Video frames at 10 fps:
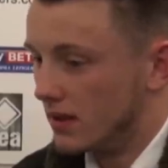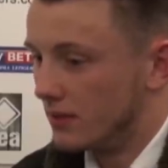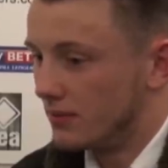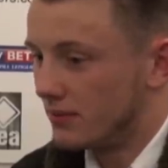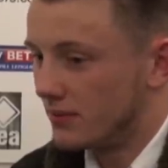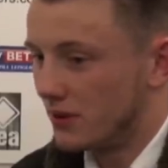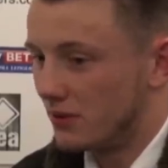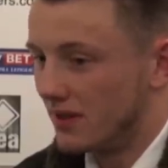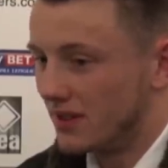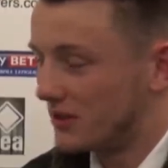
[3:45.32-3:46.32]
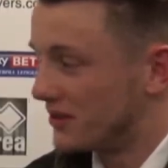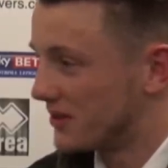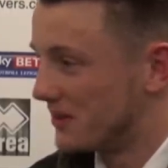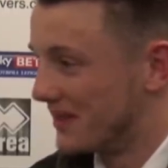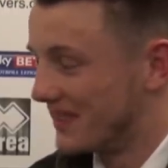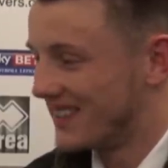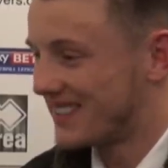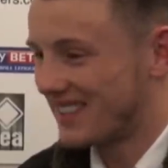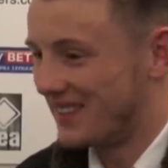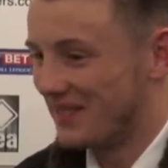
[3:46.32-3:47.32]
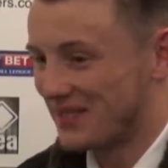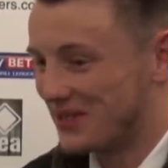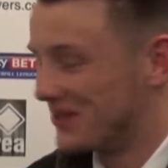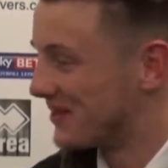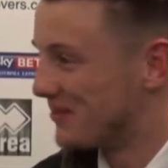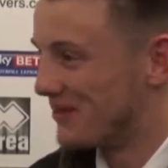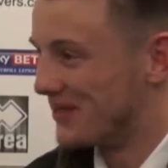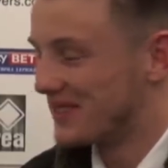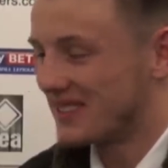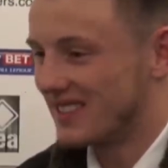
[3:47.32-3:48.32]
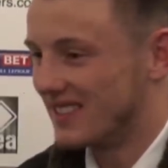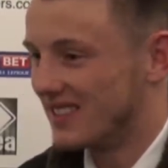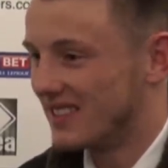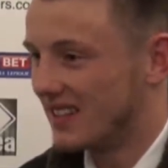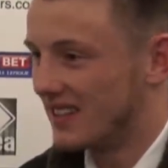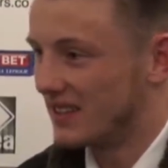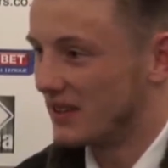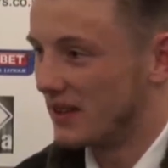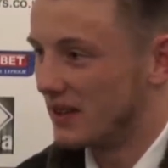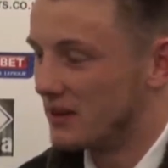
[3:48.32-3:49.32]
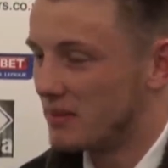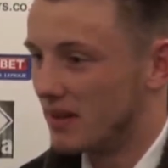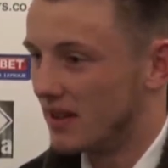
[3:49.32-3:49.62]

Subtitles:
I'm not really sure, to be honest. I haven't scored before, so I don't know.